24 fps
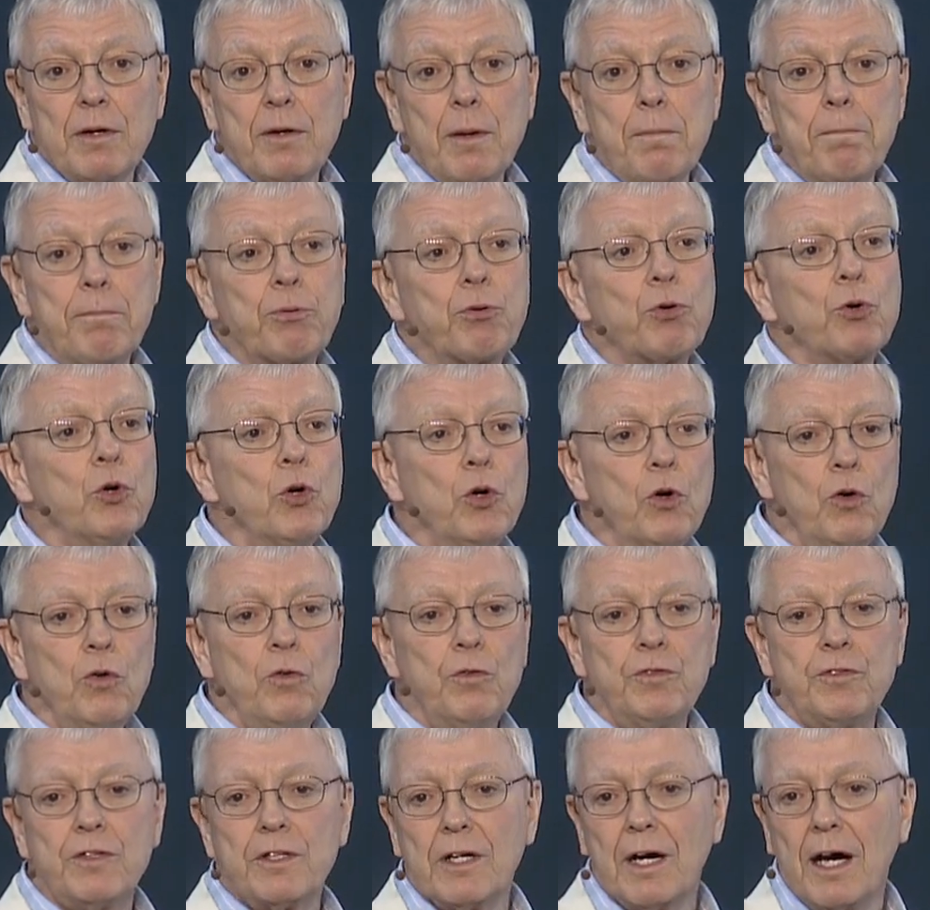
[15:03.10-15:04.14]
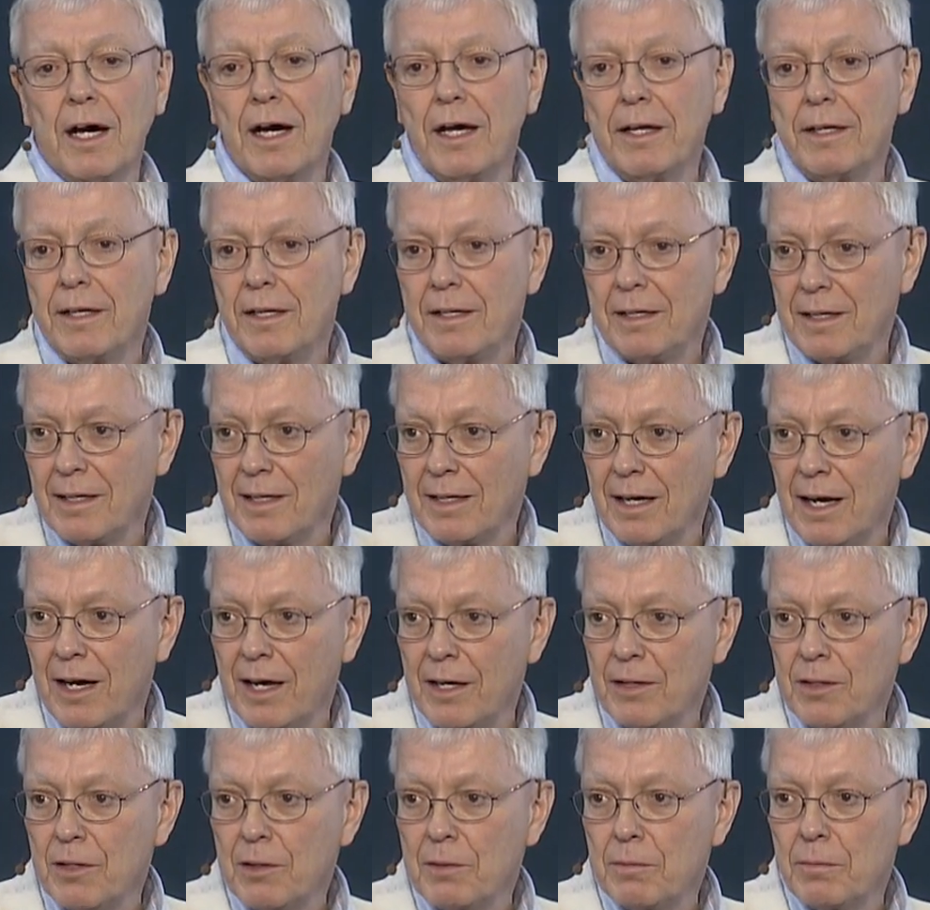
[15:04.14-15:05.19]
improved on
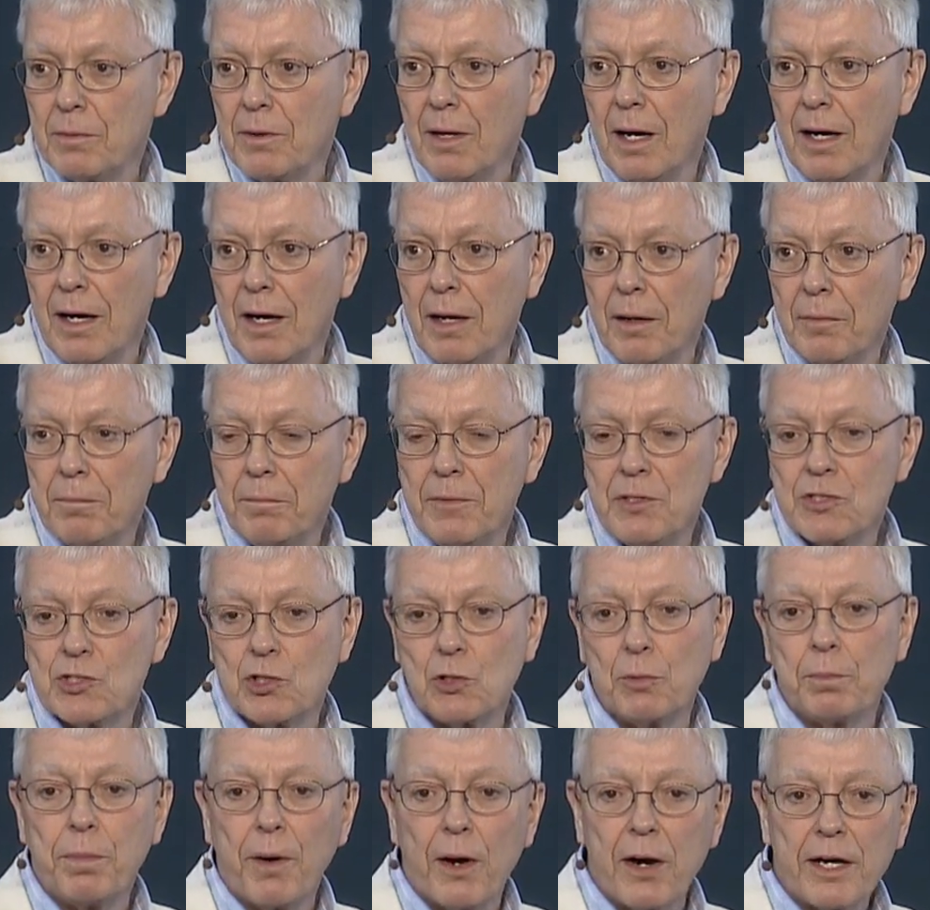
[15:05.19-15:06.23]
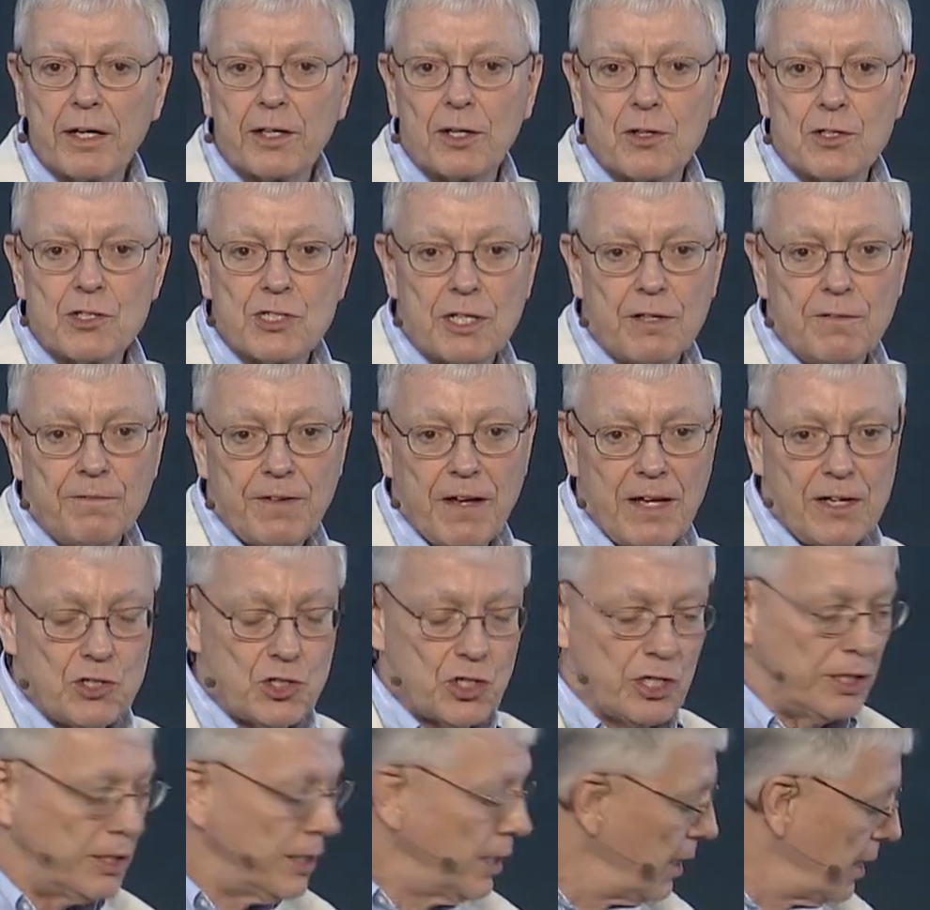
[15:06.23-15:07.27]
Mr. Barker's
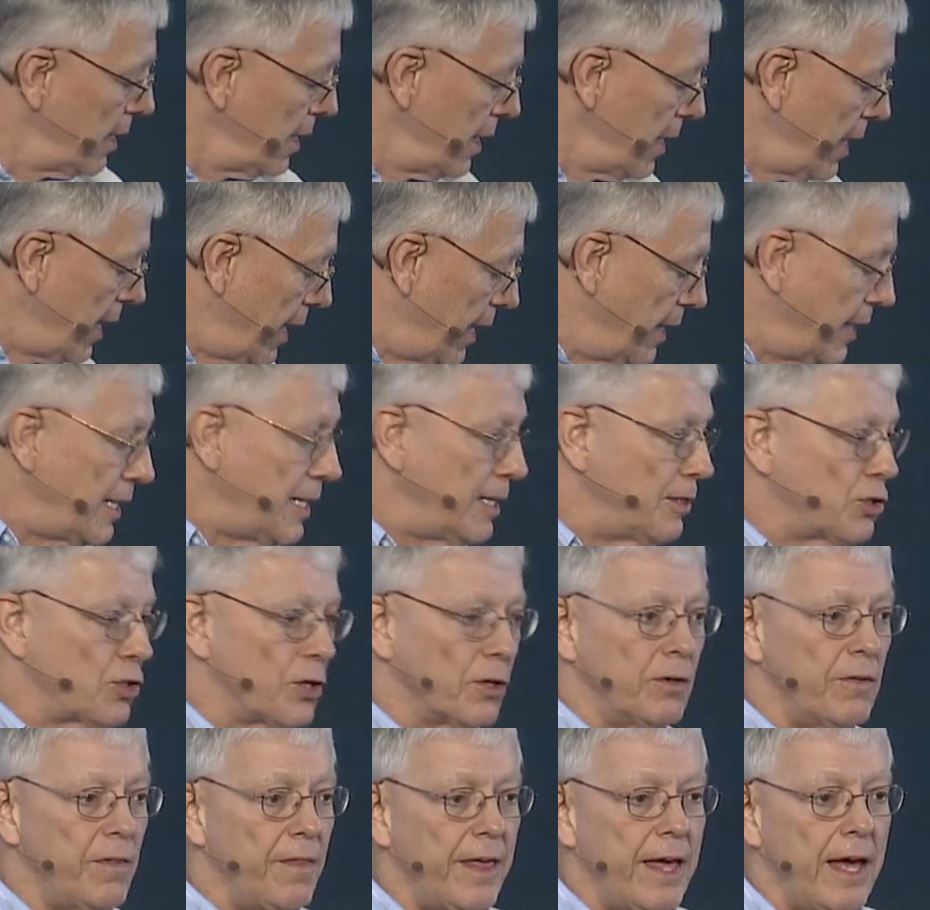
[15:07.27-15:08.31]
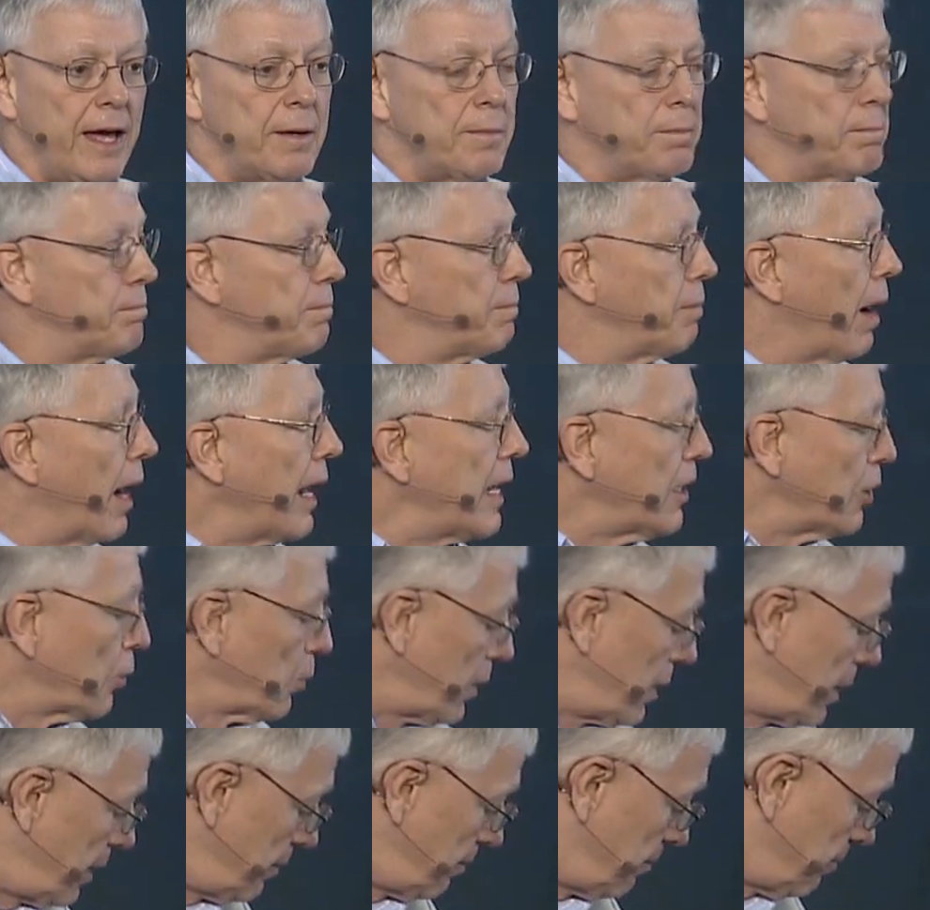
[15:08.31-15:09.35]
invention, and he turned that
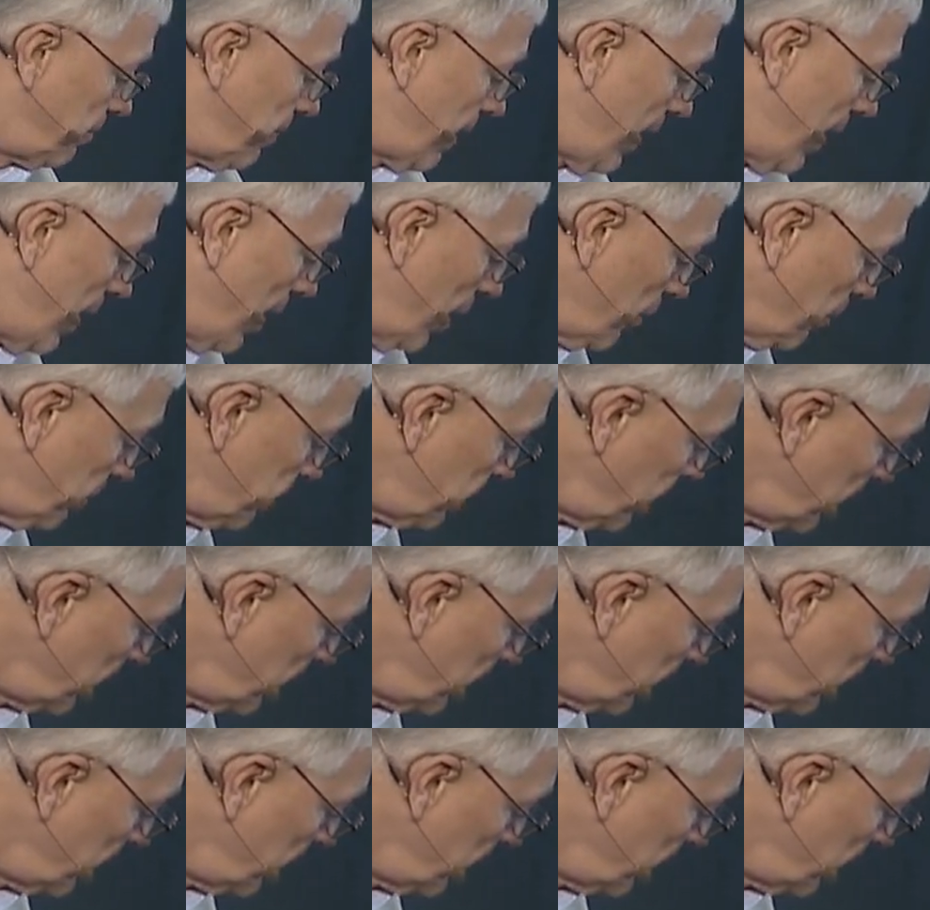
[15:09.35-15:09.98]
binary valve